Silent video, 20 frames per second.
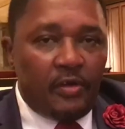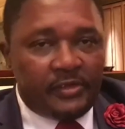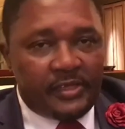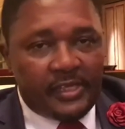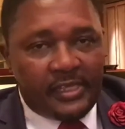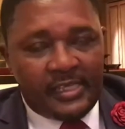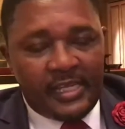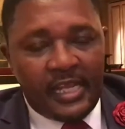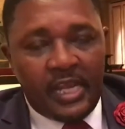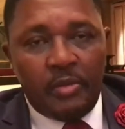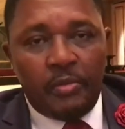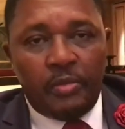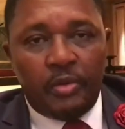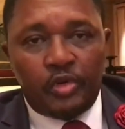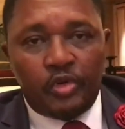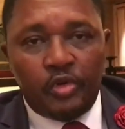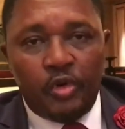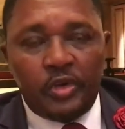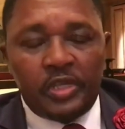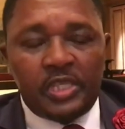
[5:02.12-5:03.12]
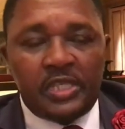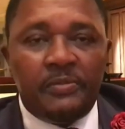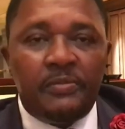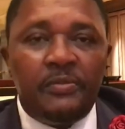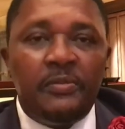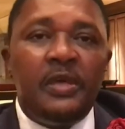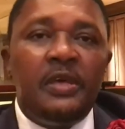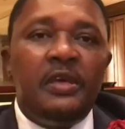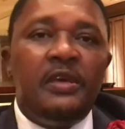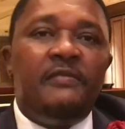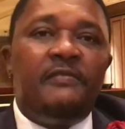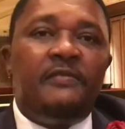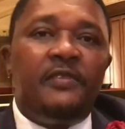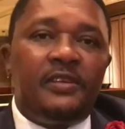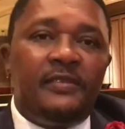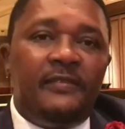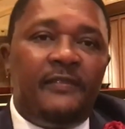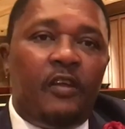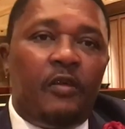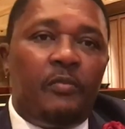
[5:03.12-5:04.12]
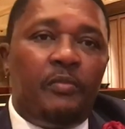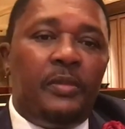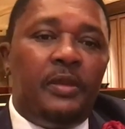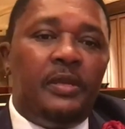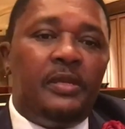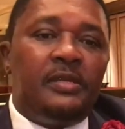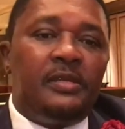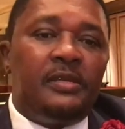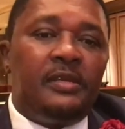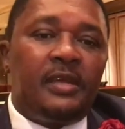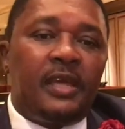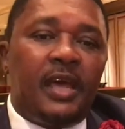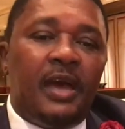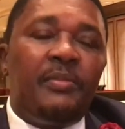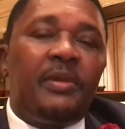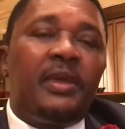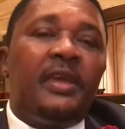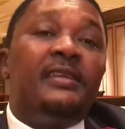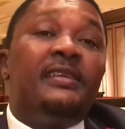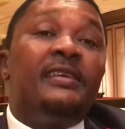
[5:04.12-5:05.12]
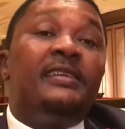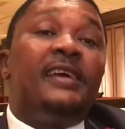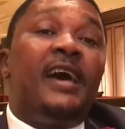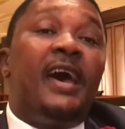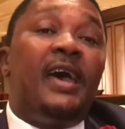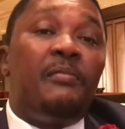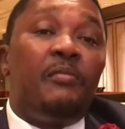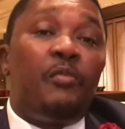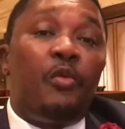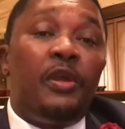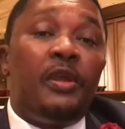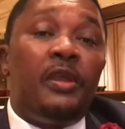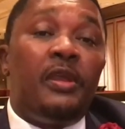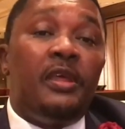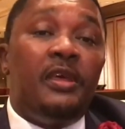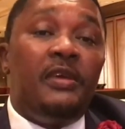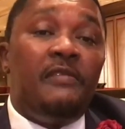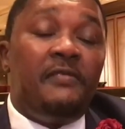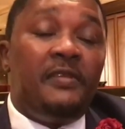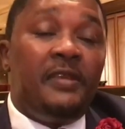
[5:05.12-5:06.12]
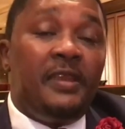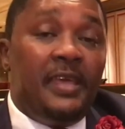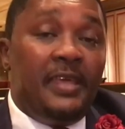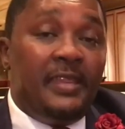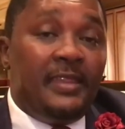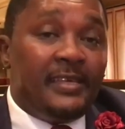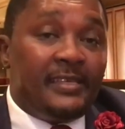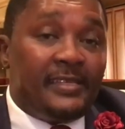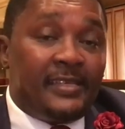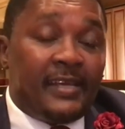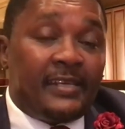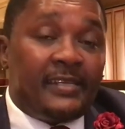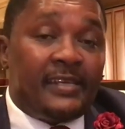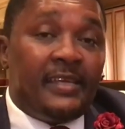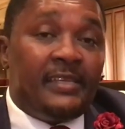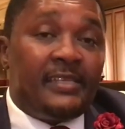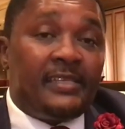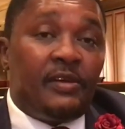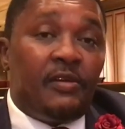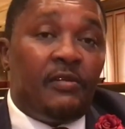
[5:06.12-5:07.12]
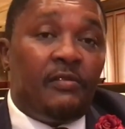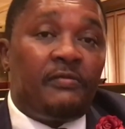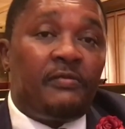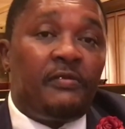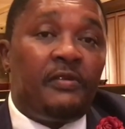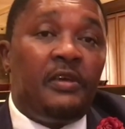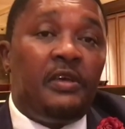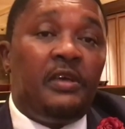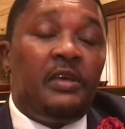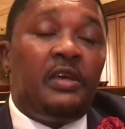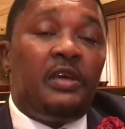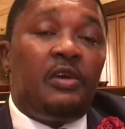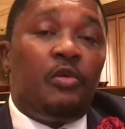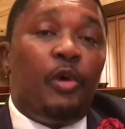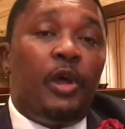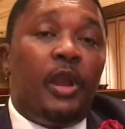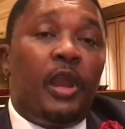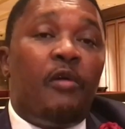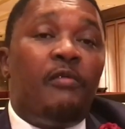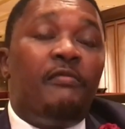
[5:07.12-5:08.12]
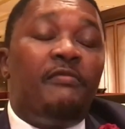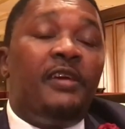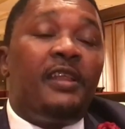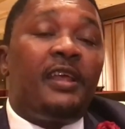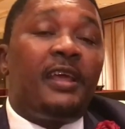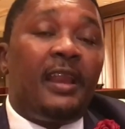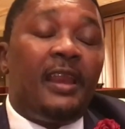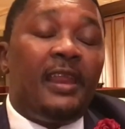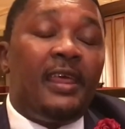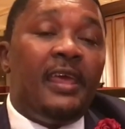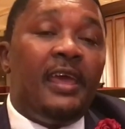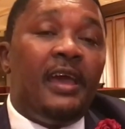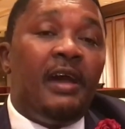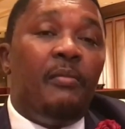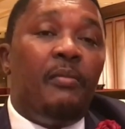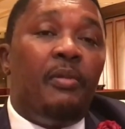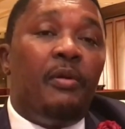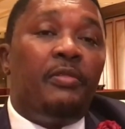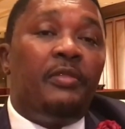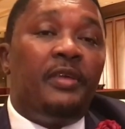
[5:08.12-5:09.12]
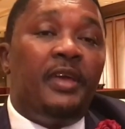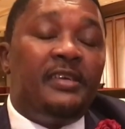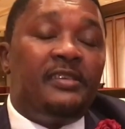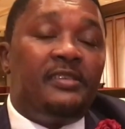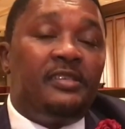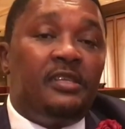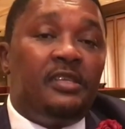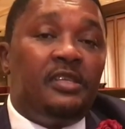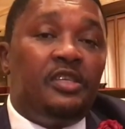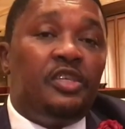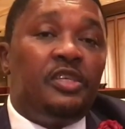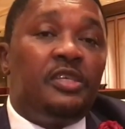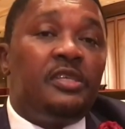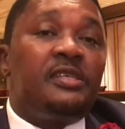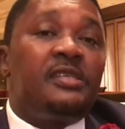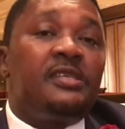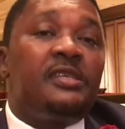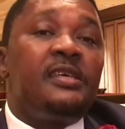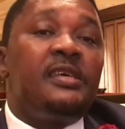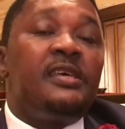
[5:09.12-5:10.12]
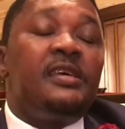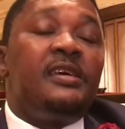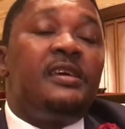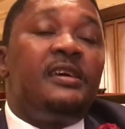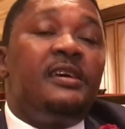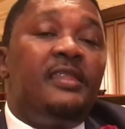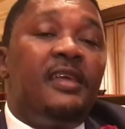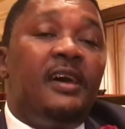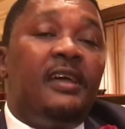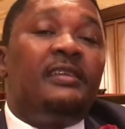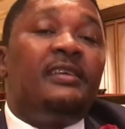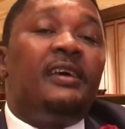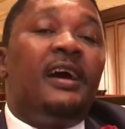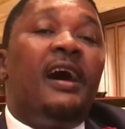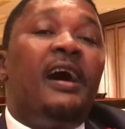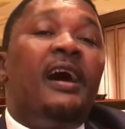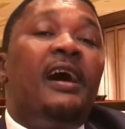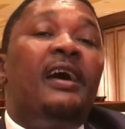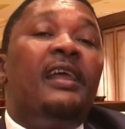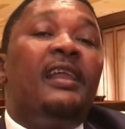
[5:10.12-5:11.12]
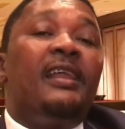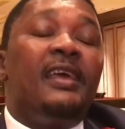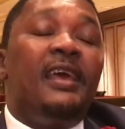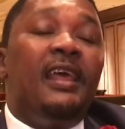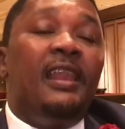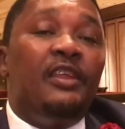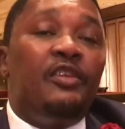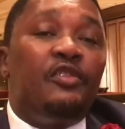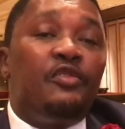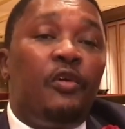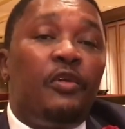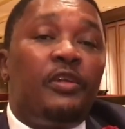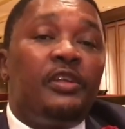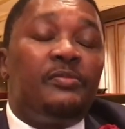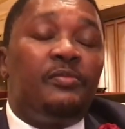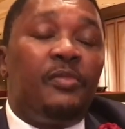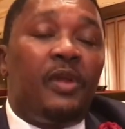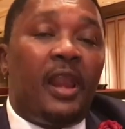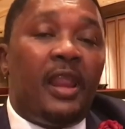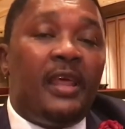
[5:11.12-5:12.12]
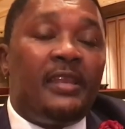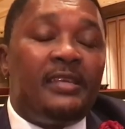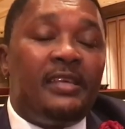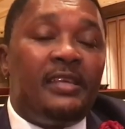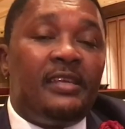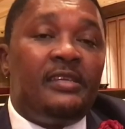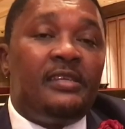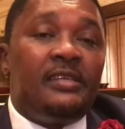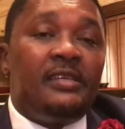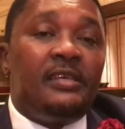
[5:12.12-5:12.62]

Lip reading: of Sustainable Tourism for Development, coming at a time when even in the sector itself, we're now very clear about the SDGs that are really tourism related.